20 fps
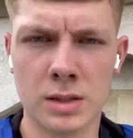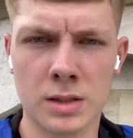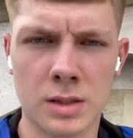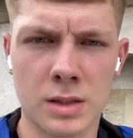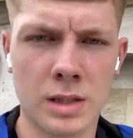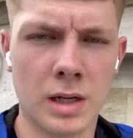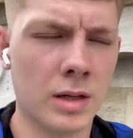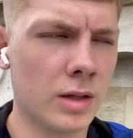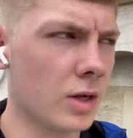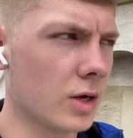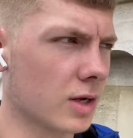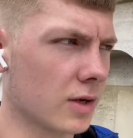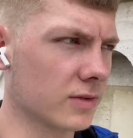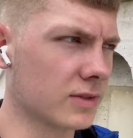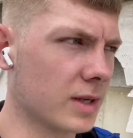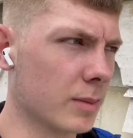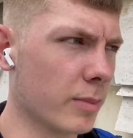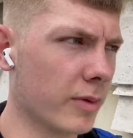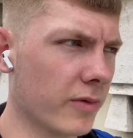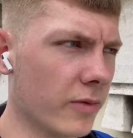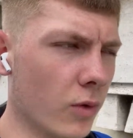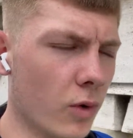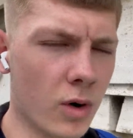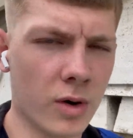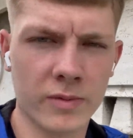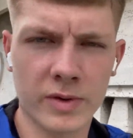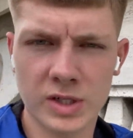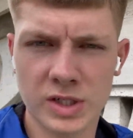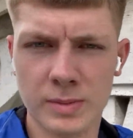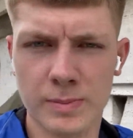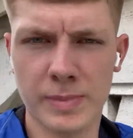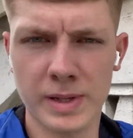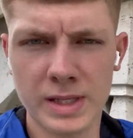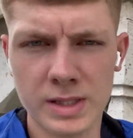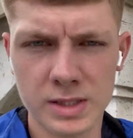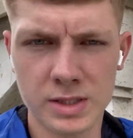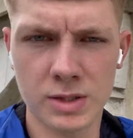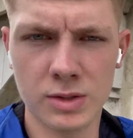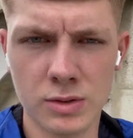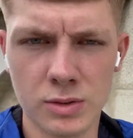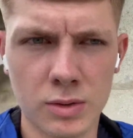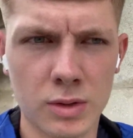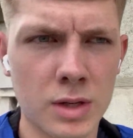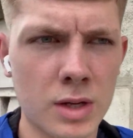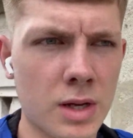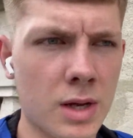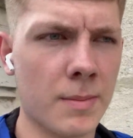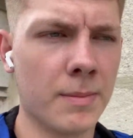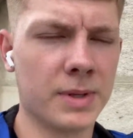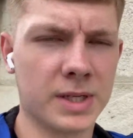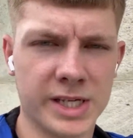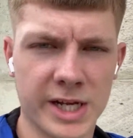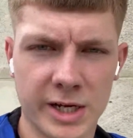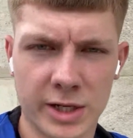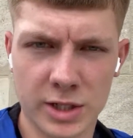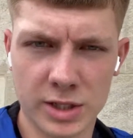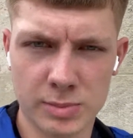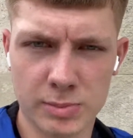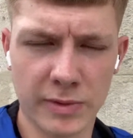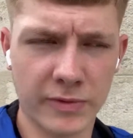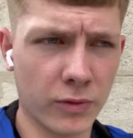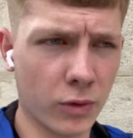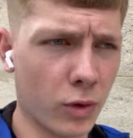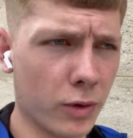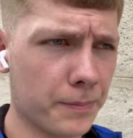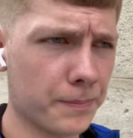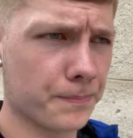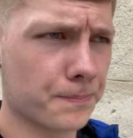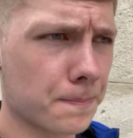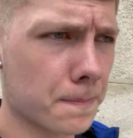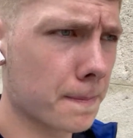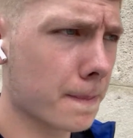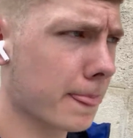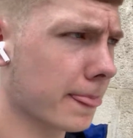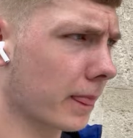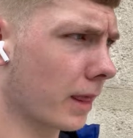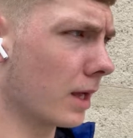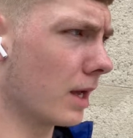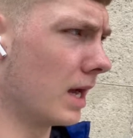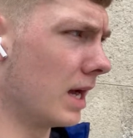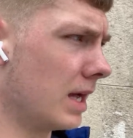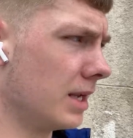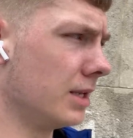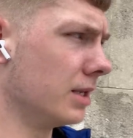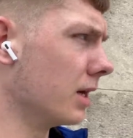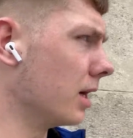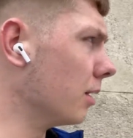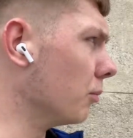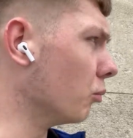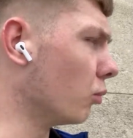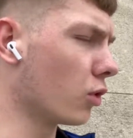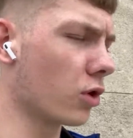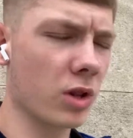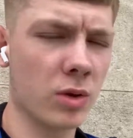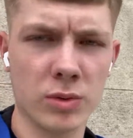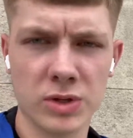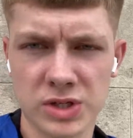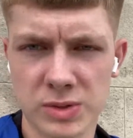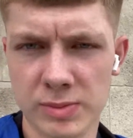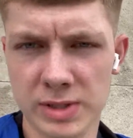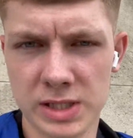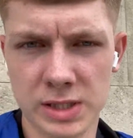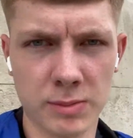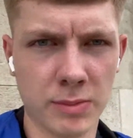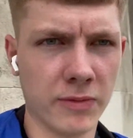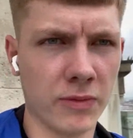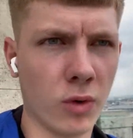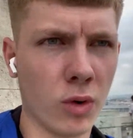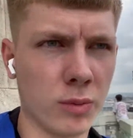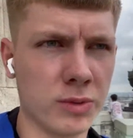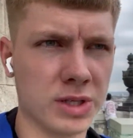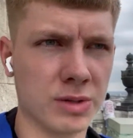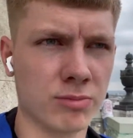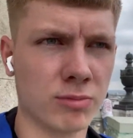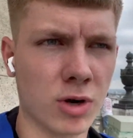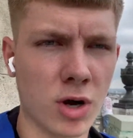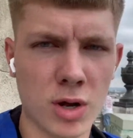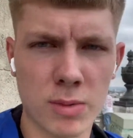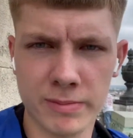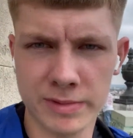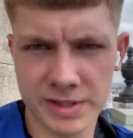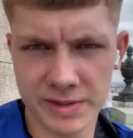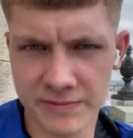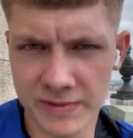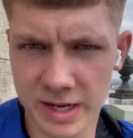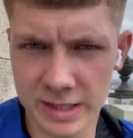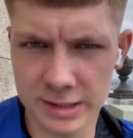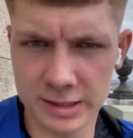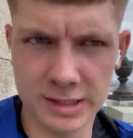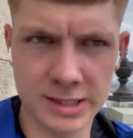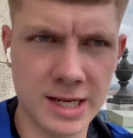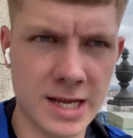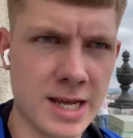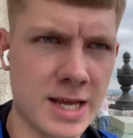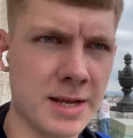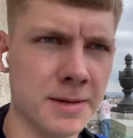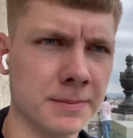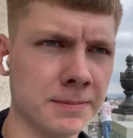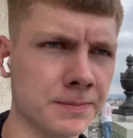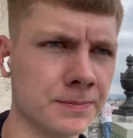Now, like I've said before, I've actually been to basilicas before, and one of the ones I went to before was in Rome, in the Vatican City.